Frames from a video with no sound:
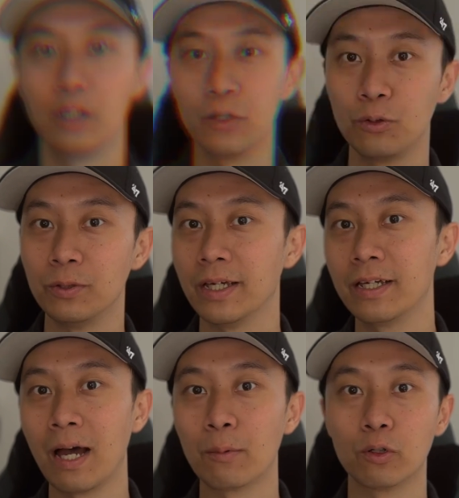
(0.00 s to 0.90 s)
Today,
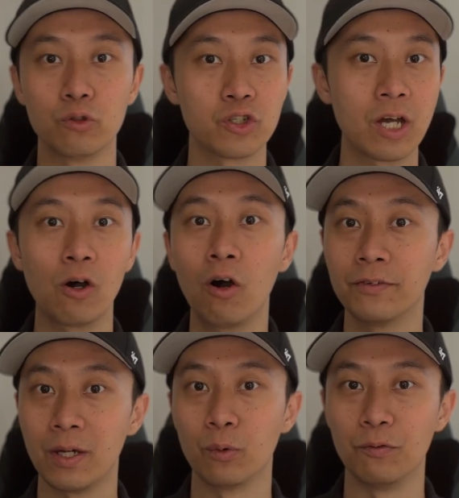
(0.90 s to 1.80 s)
I'm going to share all of
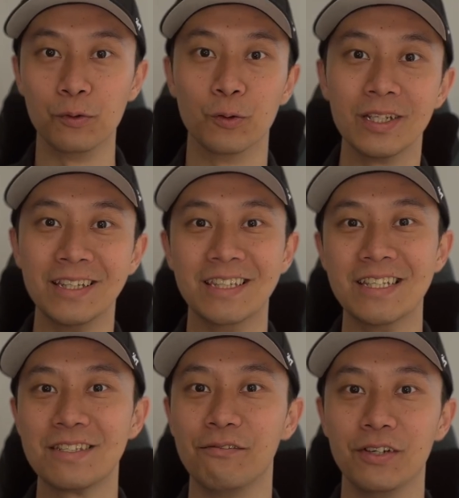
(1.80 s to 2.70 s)
them with you in
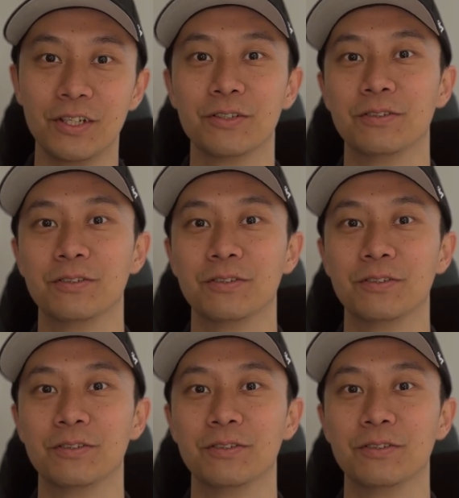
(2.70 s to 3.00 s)
this video.